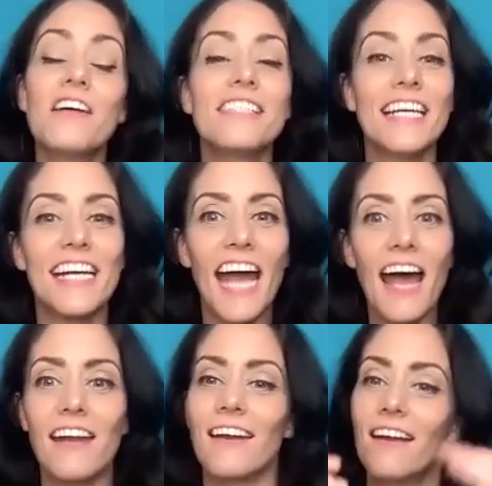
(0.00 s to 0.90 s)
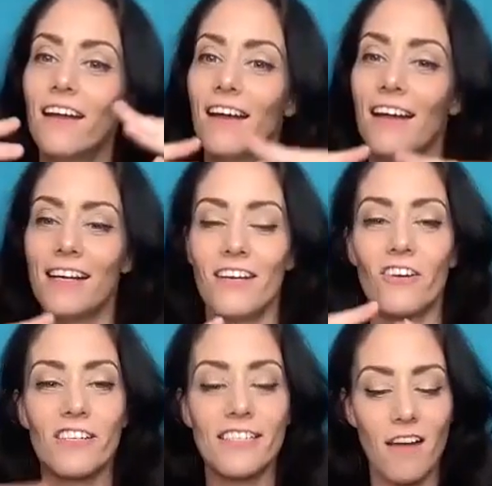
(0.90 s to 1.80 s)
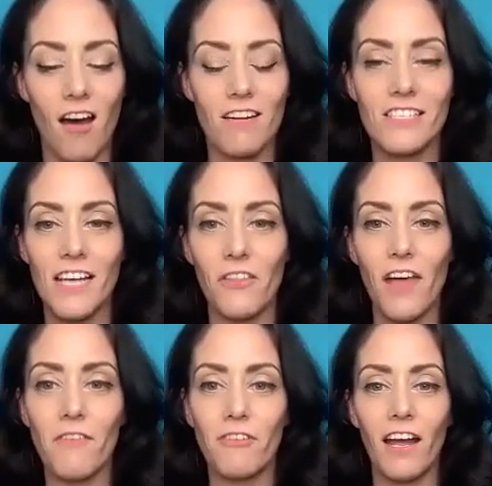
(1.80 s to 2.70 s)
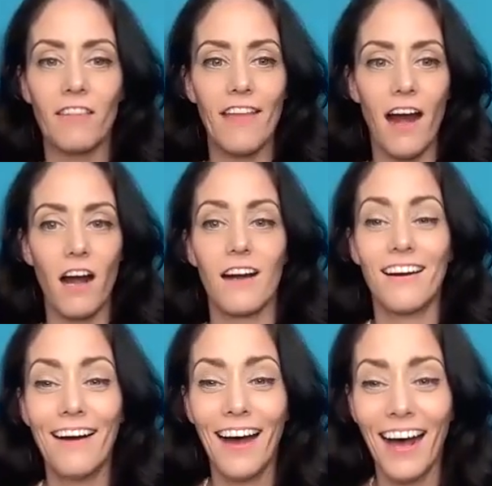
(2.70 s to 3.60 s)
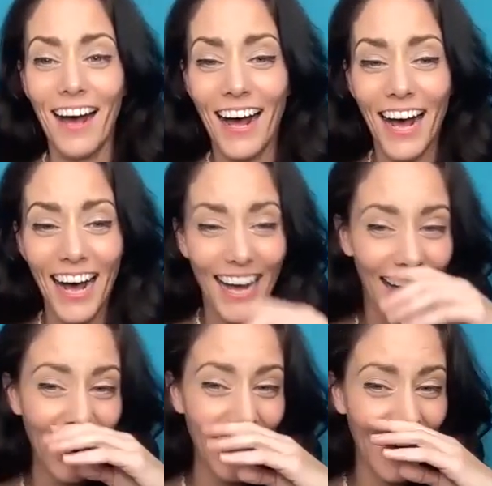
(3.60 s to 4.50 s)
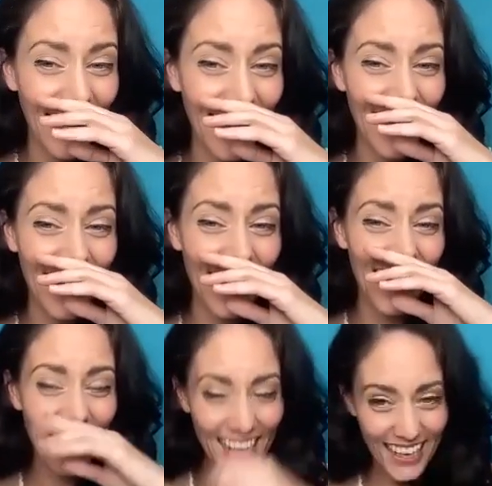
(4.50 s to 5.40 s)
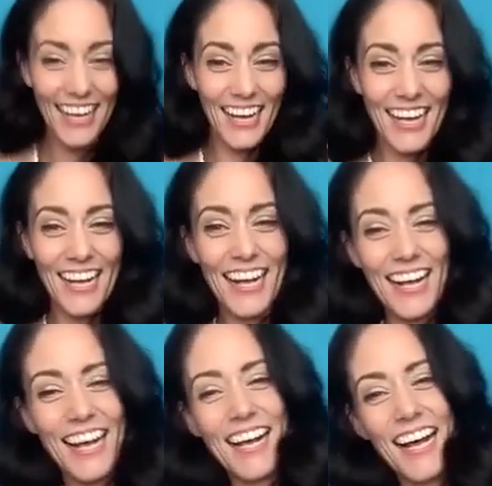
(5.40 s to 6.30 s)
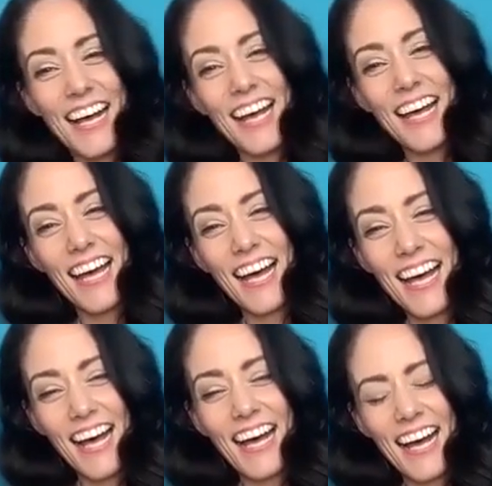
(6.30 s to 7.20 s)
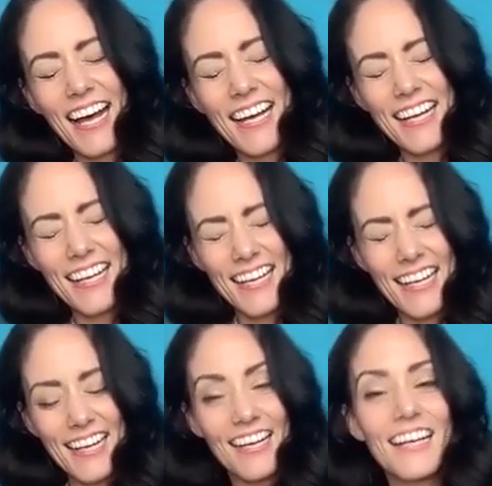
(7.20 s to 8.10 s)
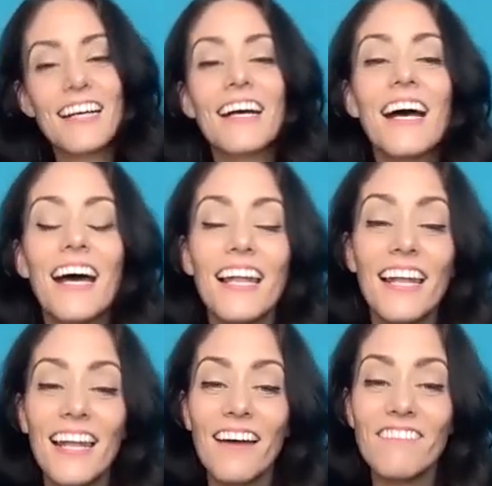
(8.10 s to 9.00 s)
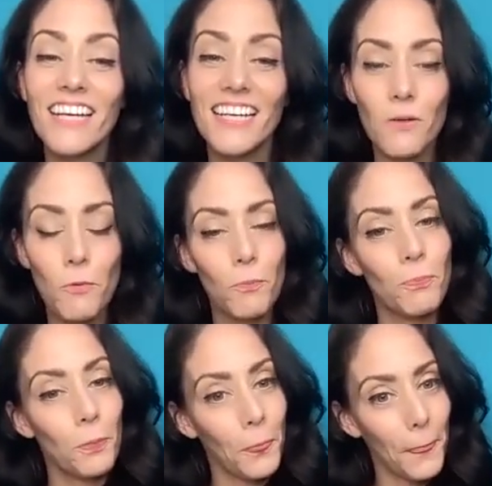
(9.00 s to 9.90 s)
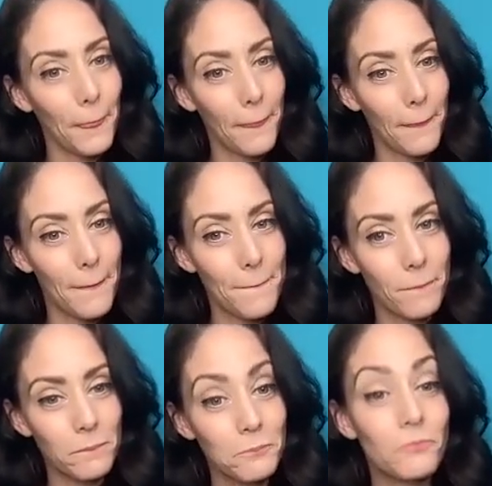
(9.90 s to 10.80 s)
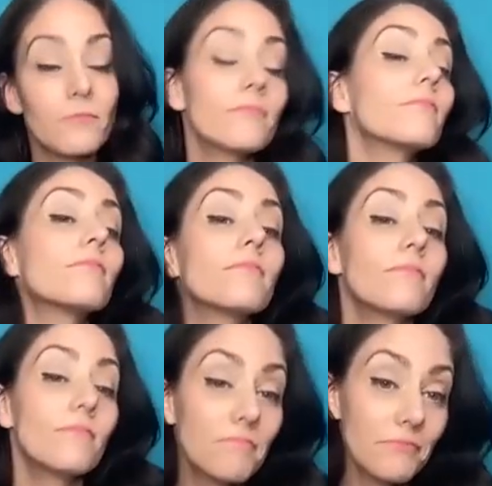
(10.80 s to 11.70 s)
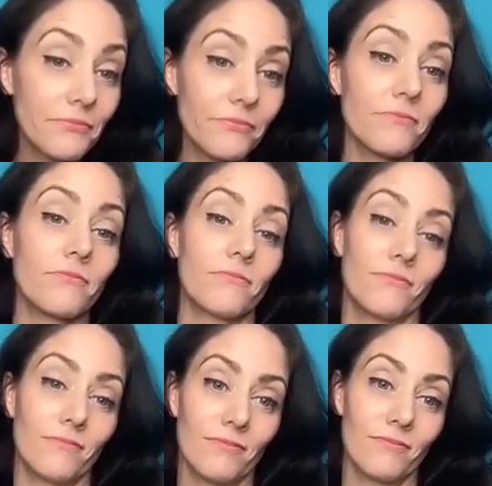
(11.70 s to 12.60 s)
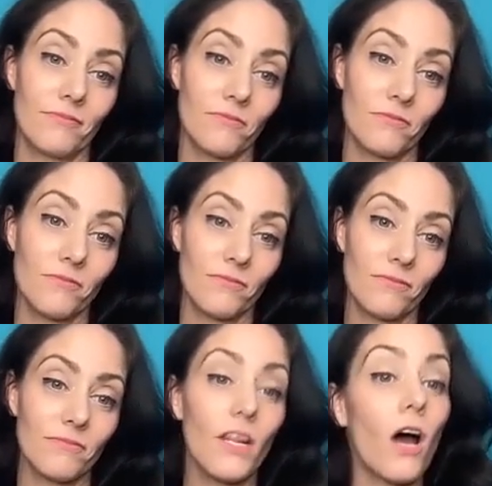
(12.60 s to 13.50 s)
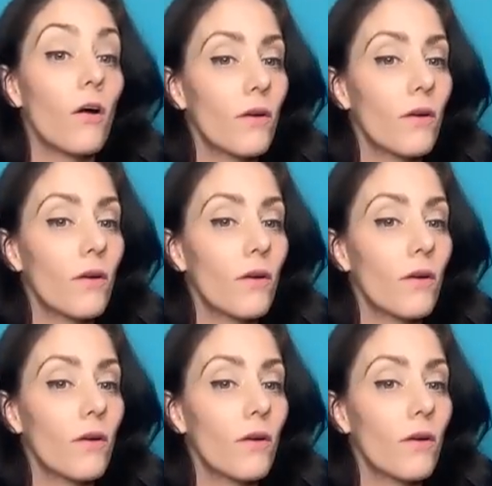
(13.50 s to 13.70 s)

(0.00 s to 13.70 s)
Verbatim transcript: See, again, you're a Scottish South African there. yeah, yeah, yeah, yeah. I mean, I've been practicing the British accent a bit, but I didn't really like try to use it here because why?